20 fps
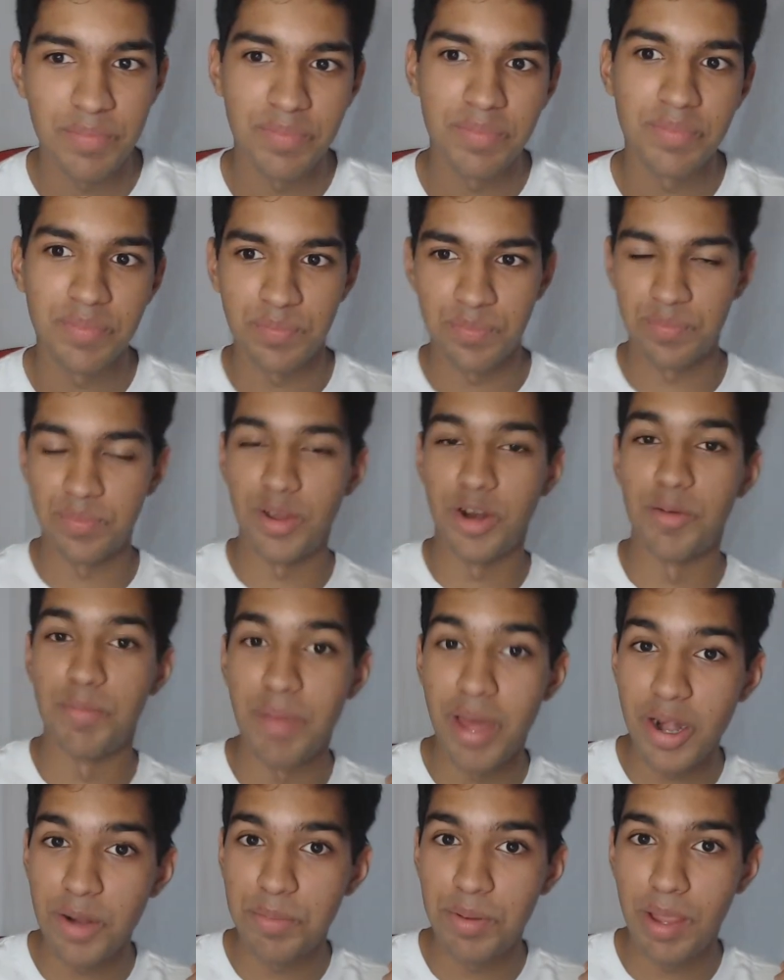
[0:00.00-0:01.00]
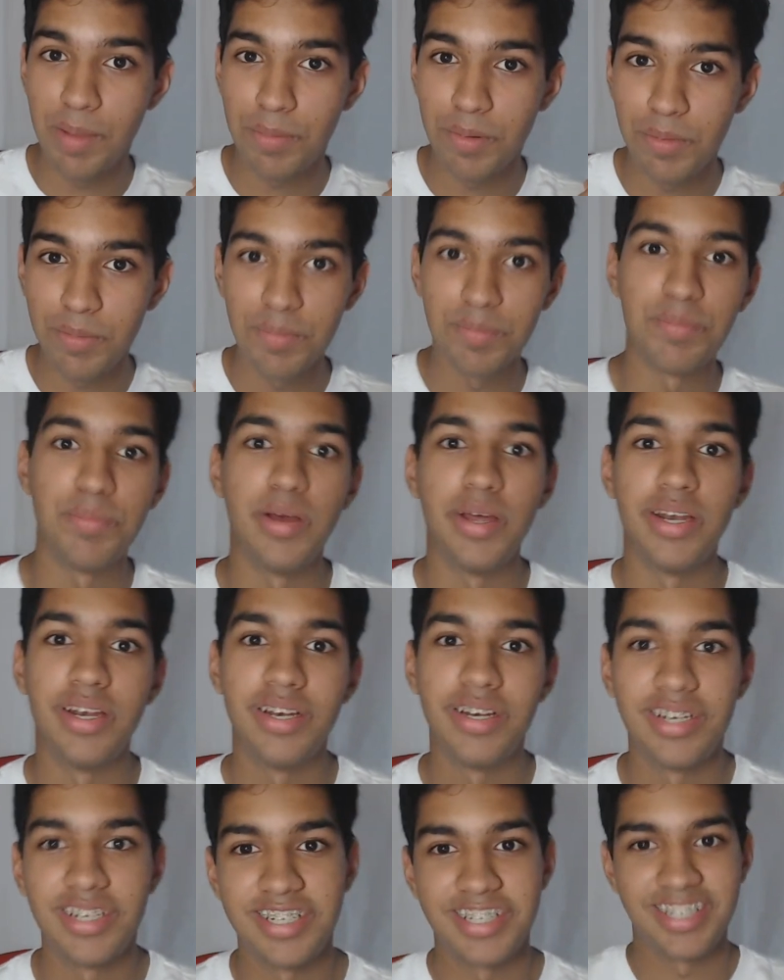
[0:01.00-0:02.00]
There are better people, but
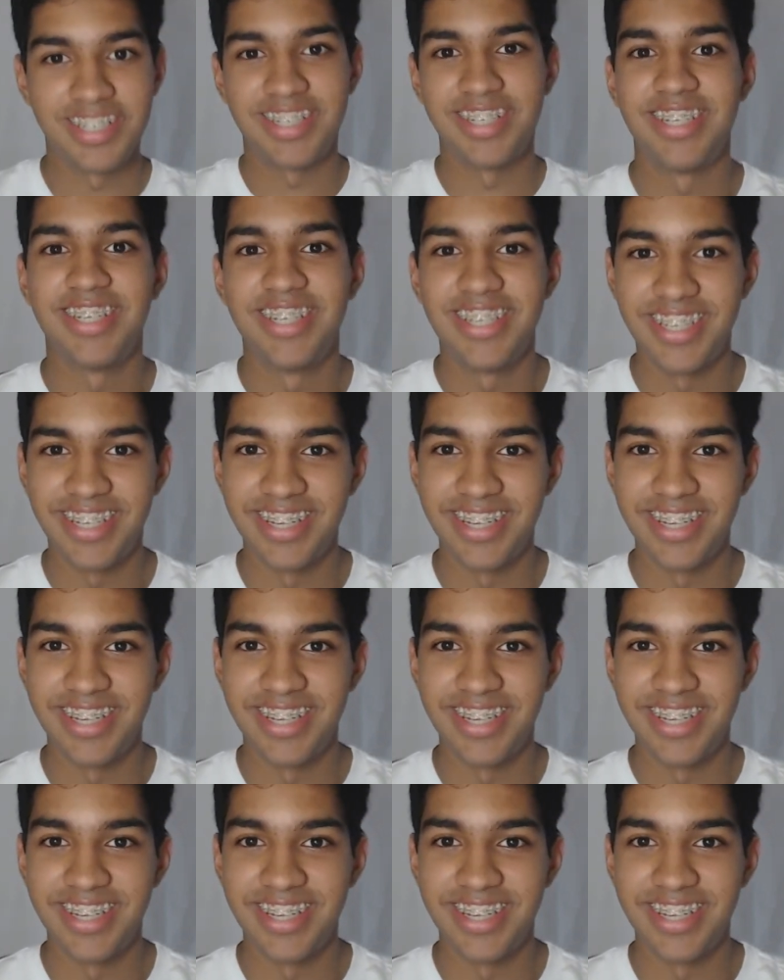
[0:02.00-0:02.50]
they're